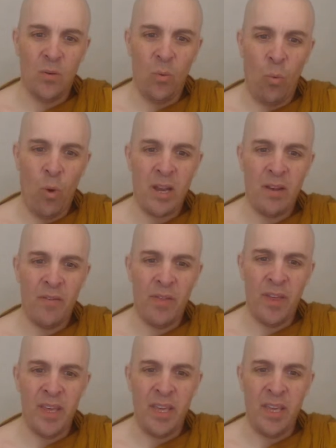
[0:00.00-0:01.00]
one of
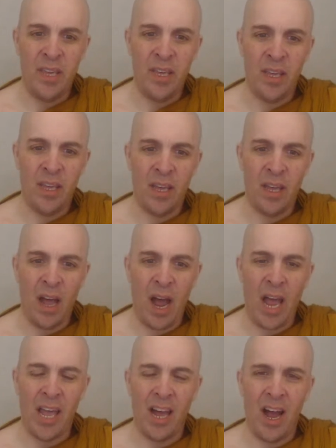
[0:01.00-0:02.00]
the,
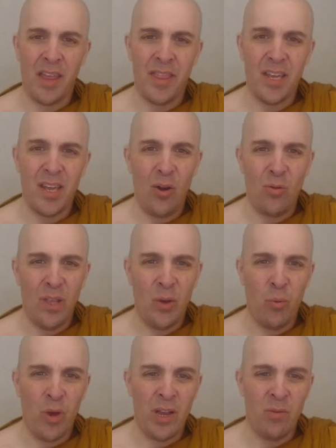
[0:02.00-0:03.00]
I think I
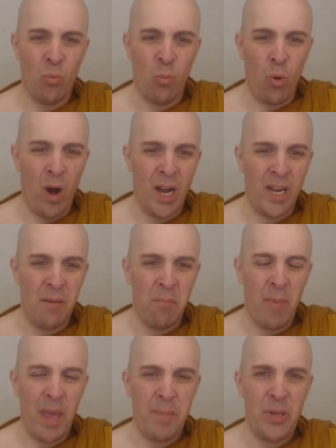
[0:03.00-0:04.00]
only read one,
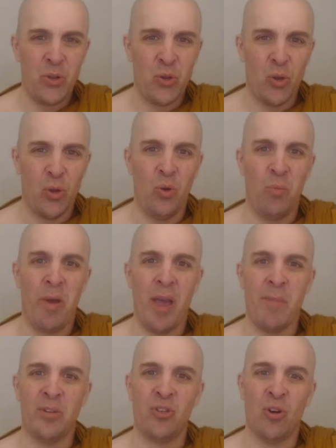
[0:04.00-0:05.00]
maybe two
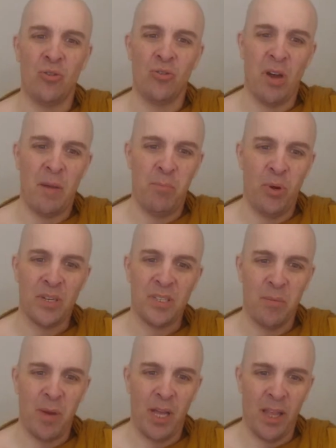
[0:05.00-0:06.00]
Pema Chodron
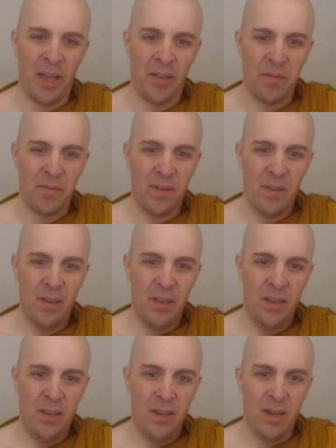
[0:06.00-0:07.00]
books in my life.
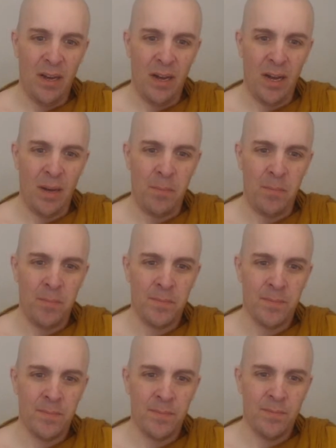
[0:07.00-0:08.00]
And
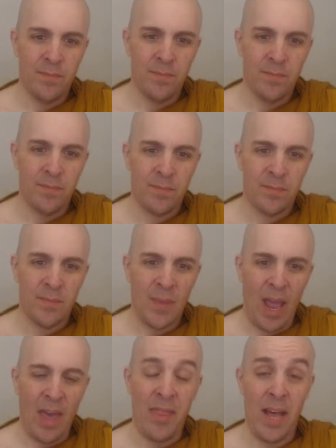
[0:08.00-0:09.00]

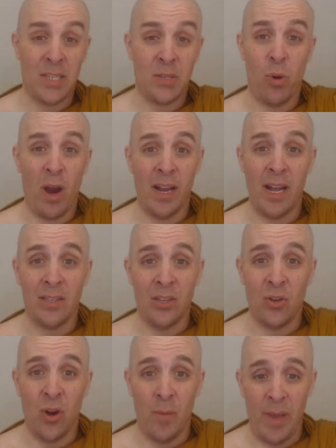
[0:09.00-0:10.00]
that's where I got
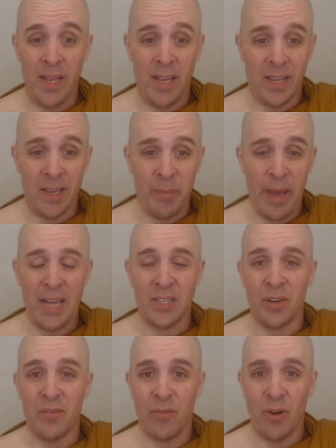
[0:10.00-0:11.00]
the term idiot
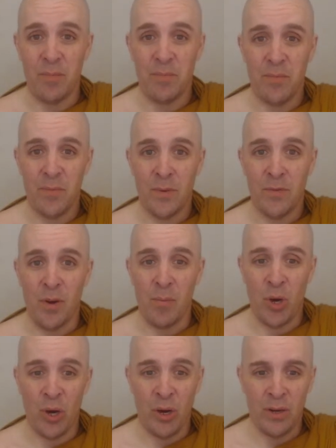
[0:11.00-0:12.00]
compassion
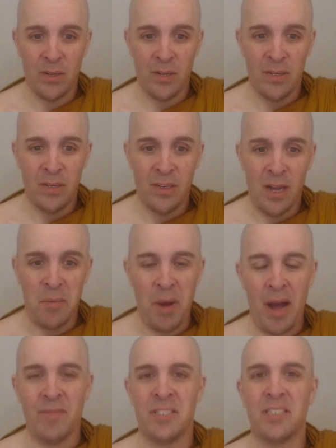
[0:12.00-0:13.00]
from her.
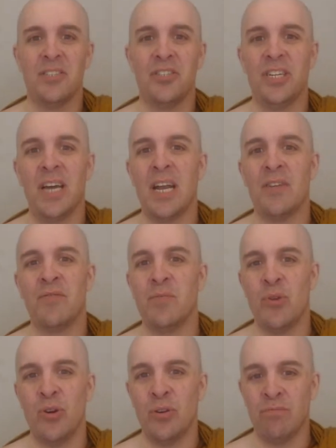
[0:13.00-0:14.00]
Obviously, she got it
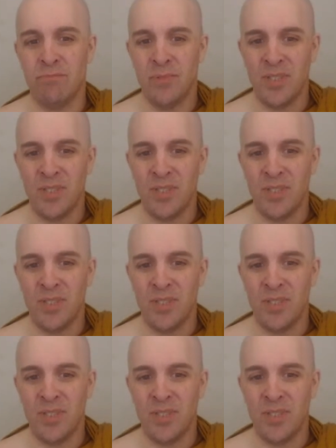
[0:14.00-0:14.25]
from her